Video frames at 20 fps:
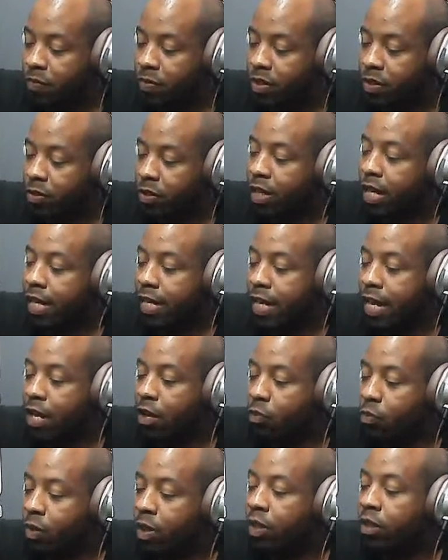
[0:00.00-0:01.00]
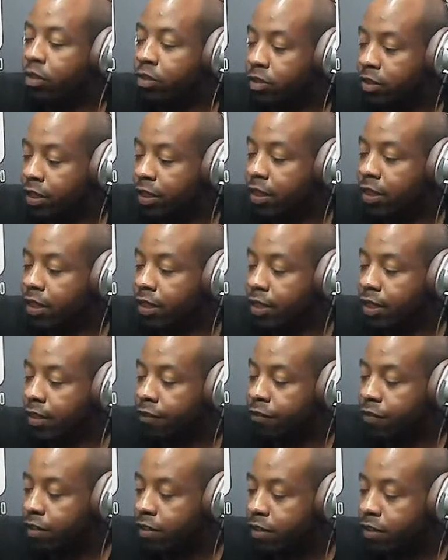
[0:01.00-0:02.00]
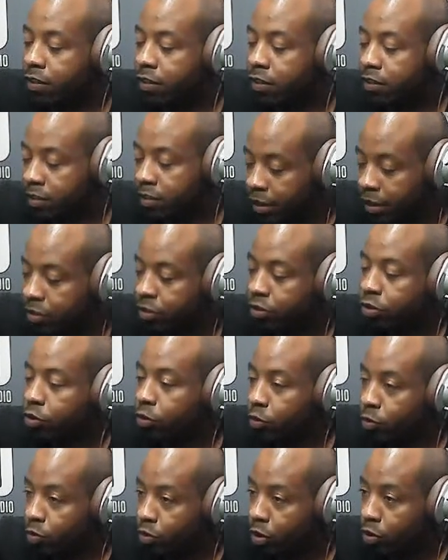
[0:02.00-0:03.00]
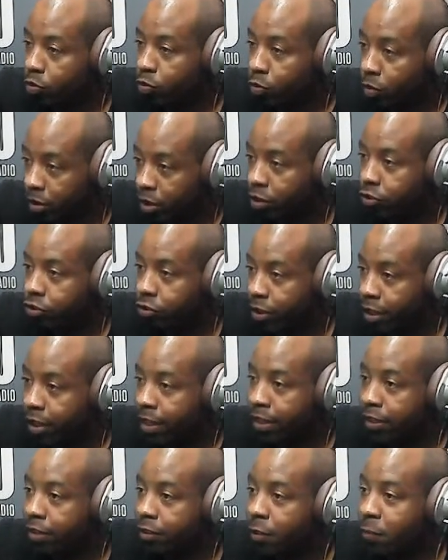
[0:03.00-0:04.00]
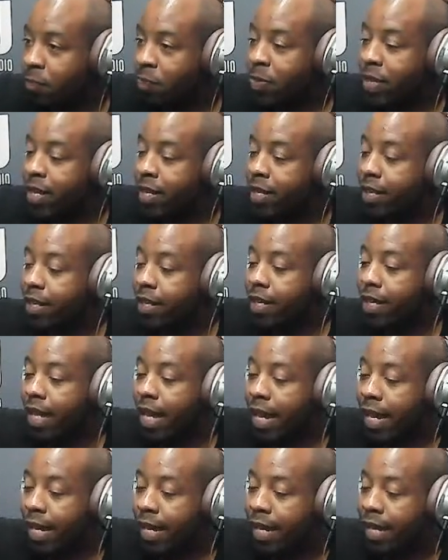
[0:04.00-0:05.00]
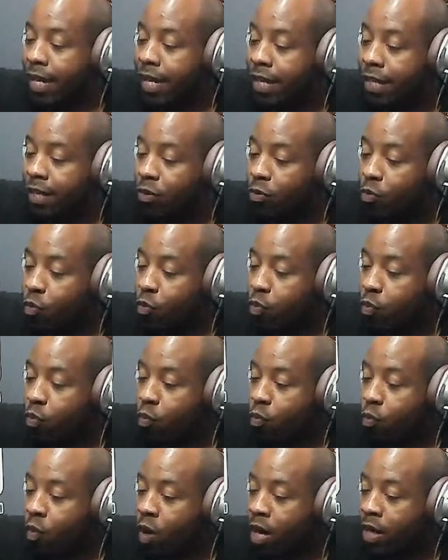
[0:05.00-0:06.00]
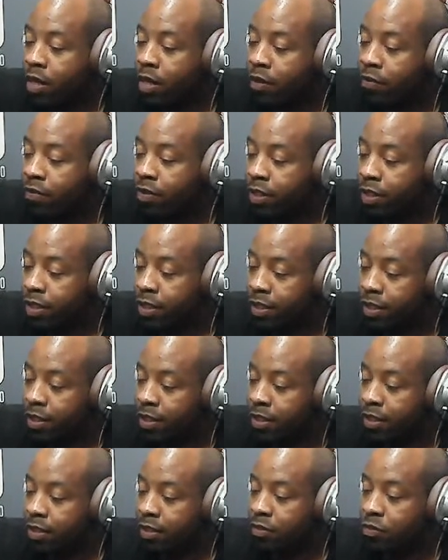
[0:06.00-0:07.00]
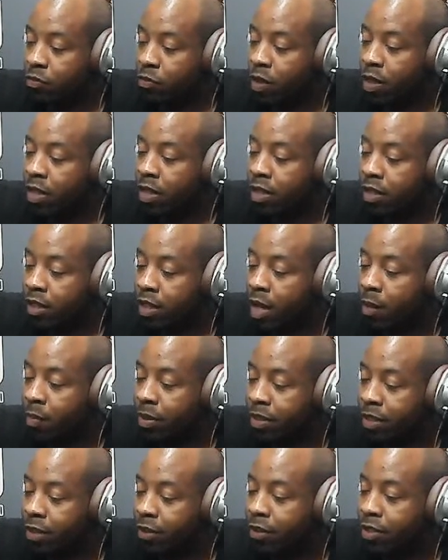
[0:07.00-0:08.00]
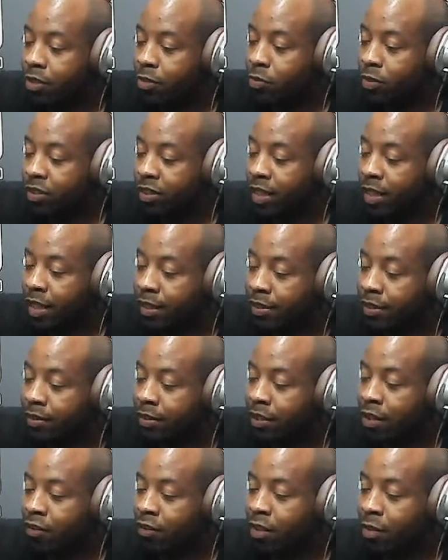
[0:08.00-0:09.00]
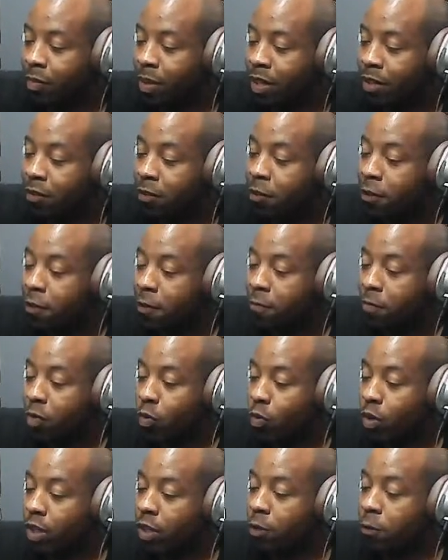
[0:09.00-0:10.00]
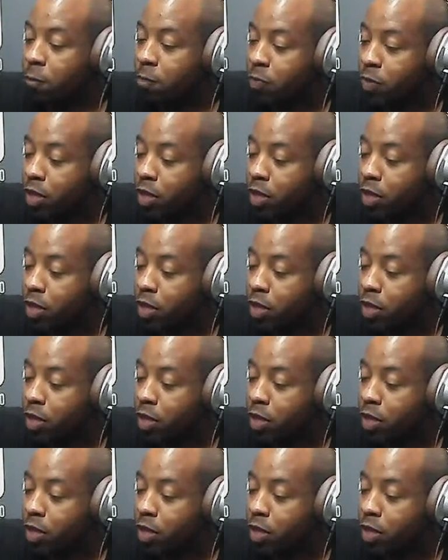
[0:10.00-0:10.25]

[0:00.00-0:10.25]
okay, now we're gonna see if he sticks to those 100 days. And one of the commentaries was like talking about, well,